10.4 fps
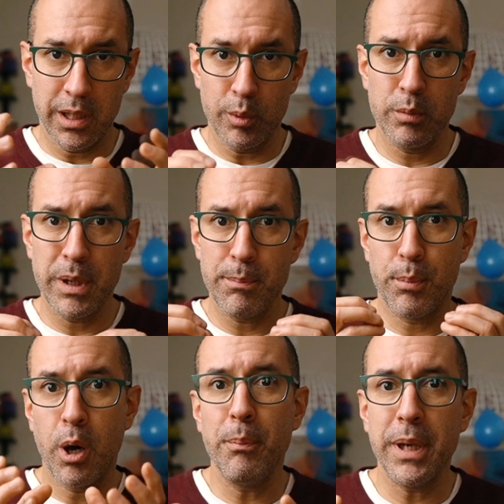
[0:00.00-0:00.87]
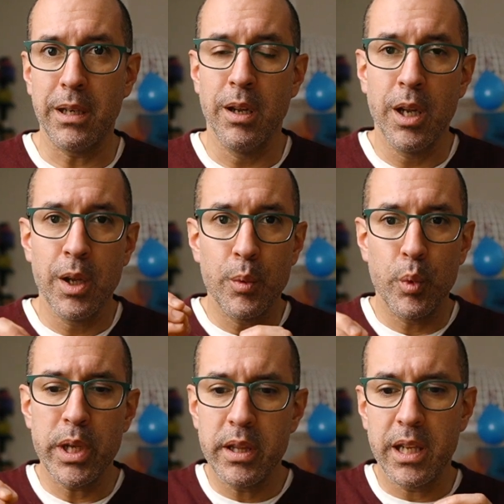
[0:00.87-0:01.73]
they will be popping
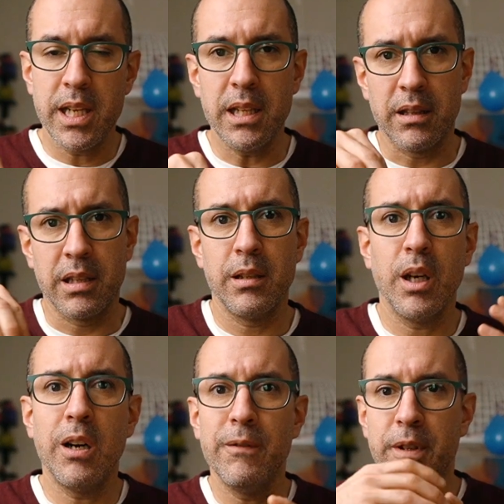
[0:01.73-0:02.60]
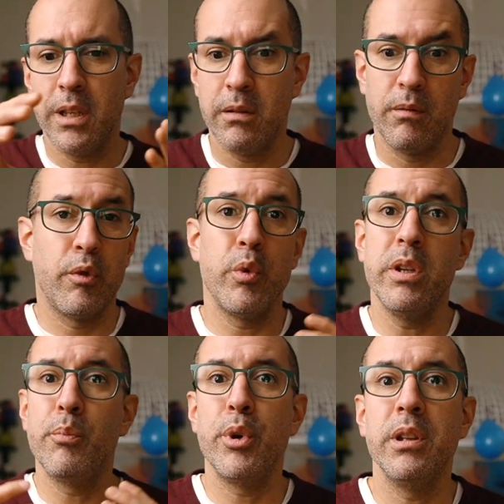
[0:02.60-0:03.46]
with the heat of the
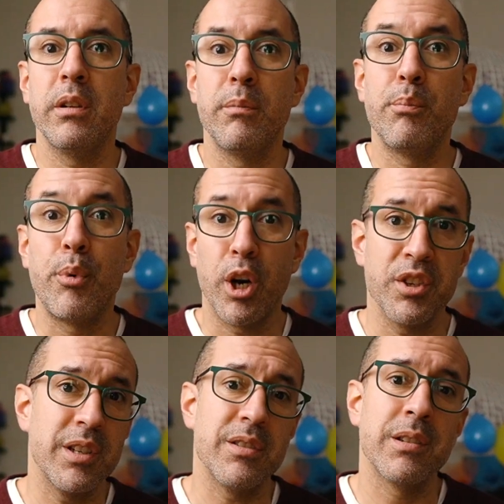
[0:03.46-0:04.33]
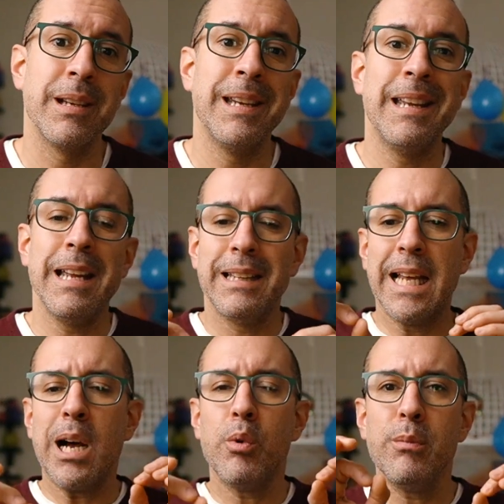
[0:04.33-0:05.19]
3D printer process.
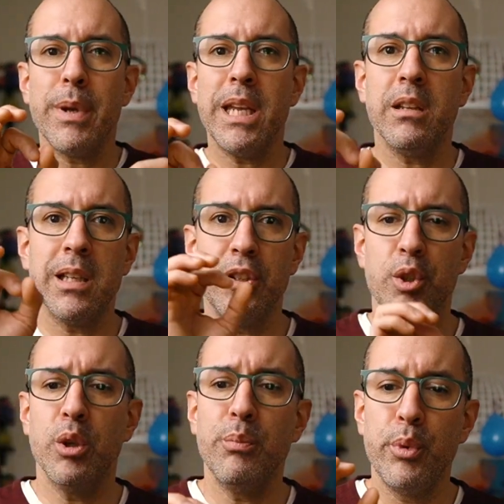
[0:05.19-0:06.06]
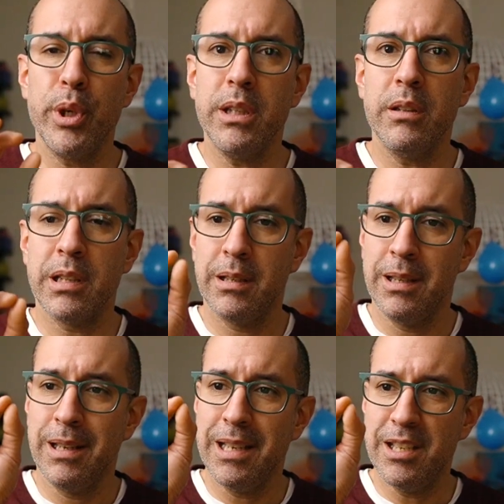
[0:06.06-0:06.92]
That will make that your print
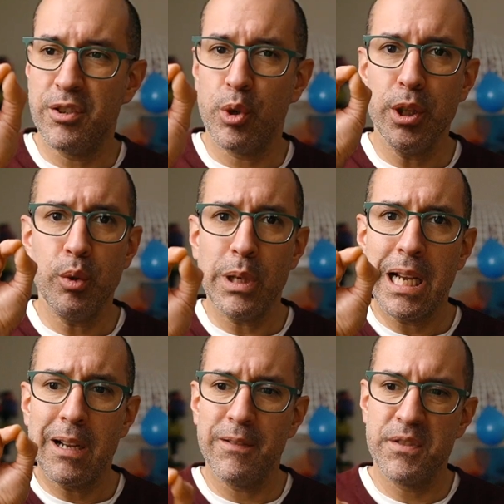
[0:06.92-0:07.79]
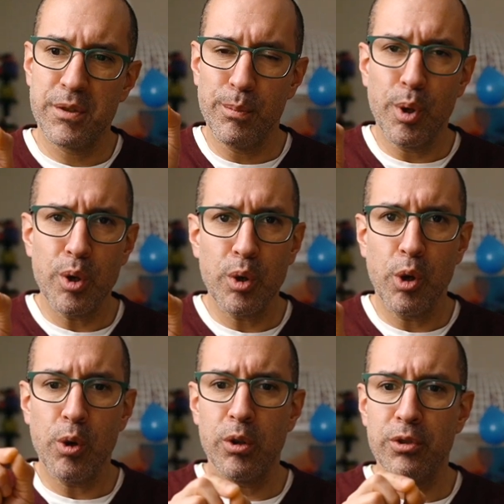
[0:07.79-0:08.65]
is going to have small
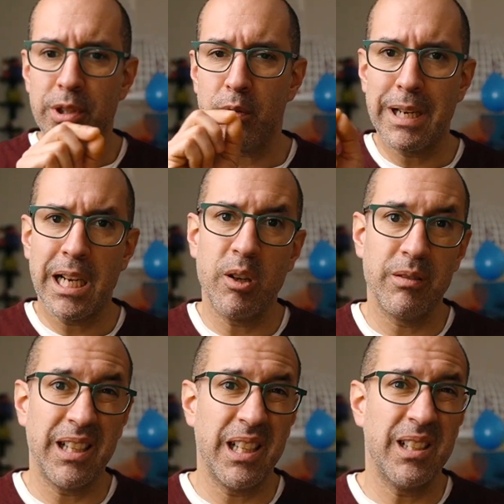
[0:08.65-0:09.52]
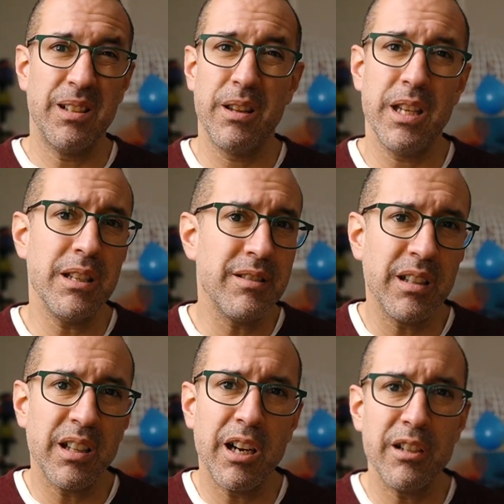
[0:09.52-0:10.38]
holes around and things
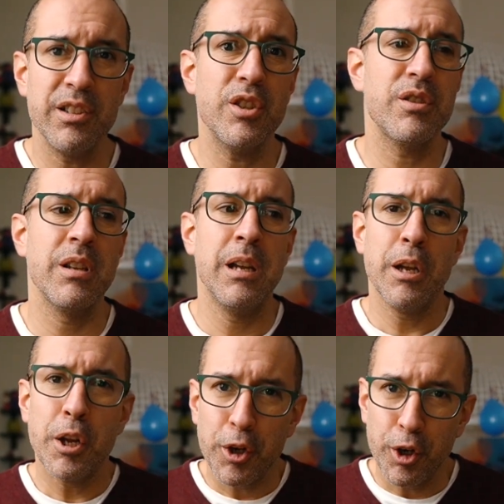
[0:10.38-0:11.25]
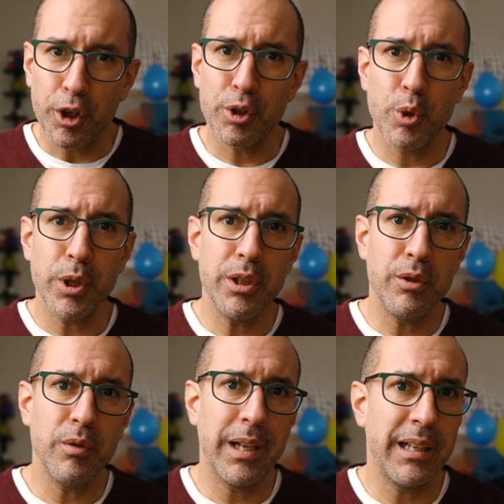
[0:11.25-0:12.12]
that are just not going
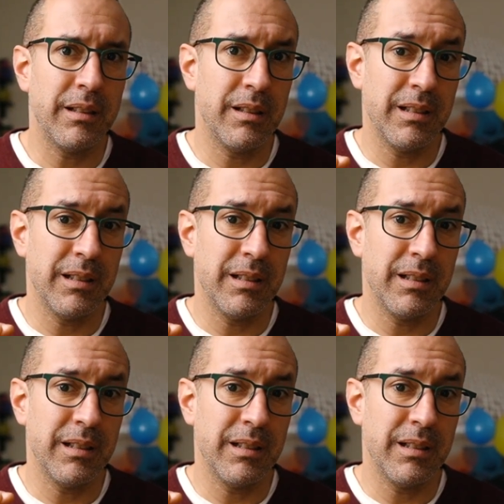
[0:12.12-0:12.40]
to let